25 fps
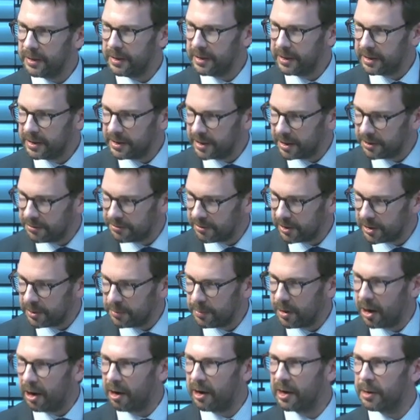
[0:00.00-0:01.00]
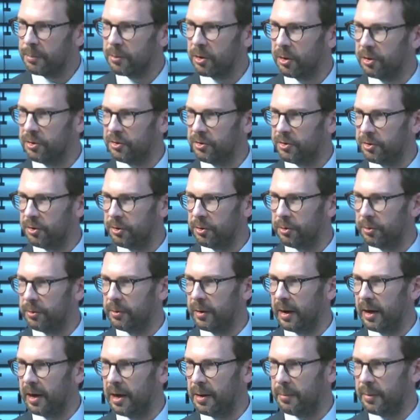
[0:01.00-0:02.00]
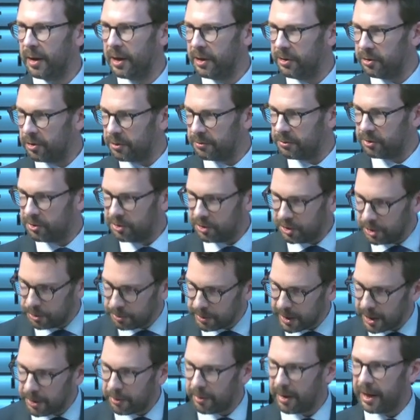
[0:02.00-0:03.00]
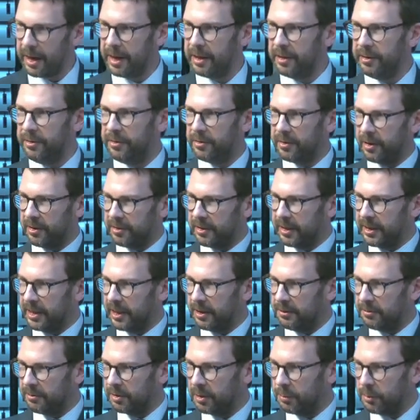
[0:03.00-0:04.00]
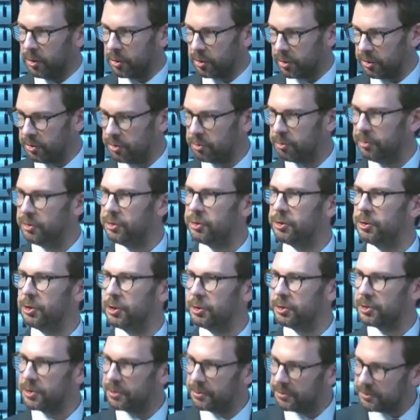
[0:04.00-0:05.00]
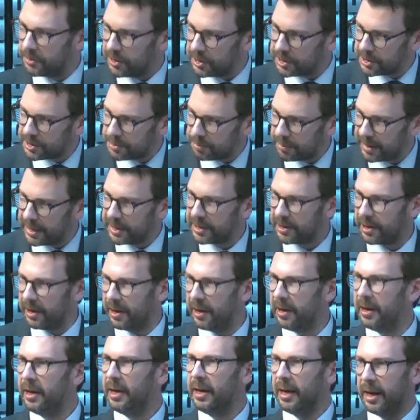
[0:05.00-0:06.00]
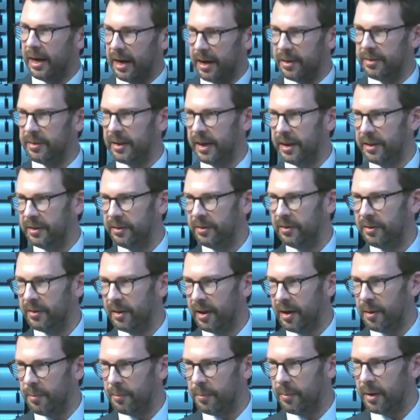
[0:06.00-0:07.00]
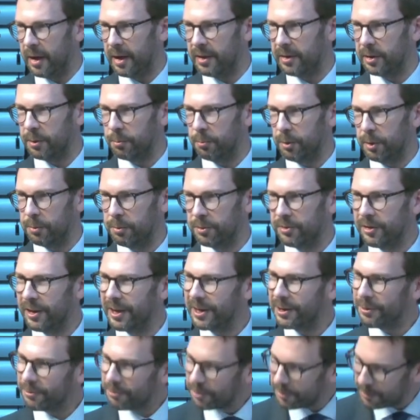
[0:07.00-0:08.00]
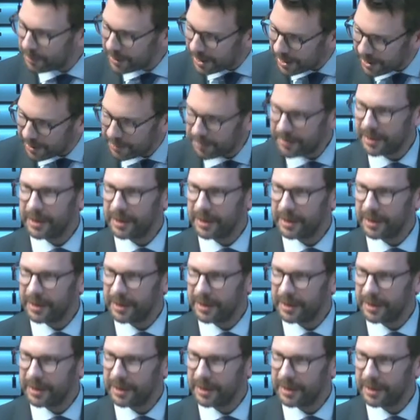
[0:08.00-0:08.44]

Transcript: Janwillem, I am going to hand over to you now, and I think Janwillem, you're going to introduce the first speaker, and then we will take it from there.